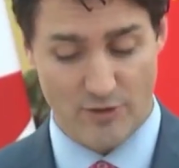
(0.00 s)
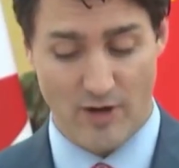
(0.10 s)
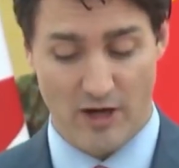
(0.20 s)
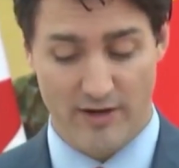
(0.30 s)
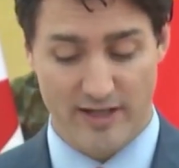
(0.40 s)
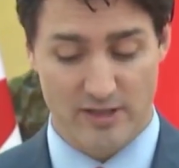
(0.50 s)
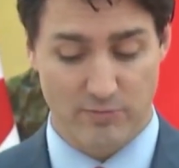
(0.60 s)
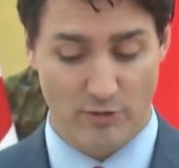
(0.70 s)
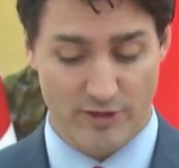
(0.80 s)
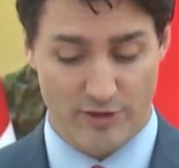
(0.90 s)
The truth
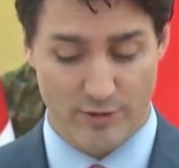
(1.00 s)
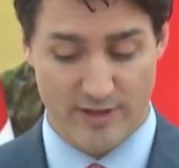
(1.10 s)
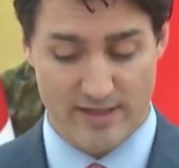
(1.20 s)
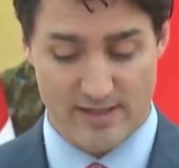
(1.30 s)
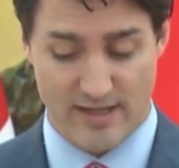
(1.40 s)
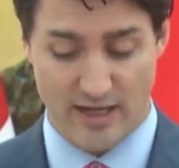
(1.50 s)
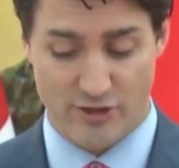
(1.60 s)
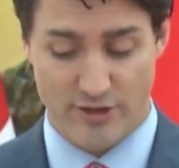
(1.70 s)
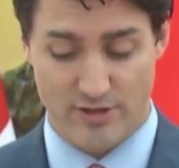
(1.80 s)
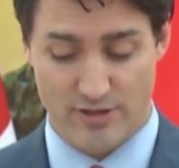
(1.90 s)
is, over the past
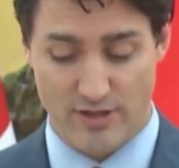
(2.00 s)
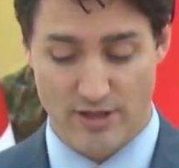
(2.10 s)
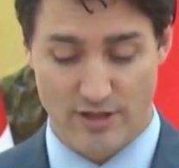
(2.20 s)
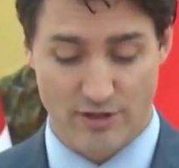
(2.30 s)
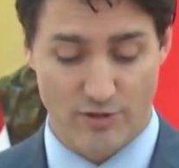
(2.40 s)
5 years, the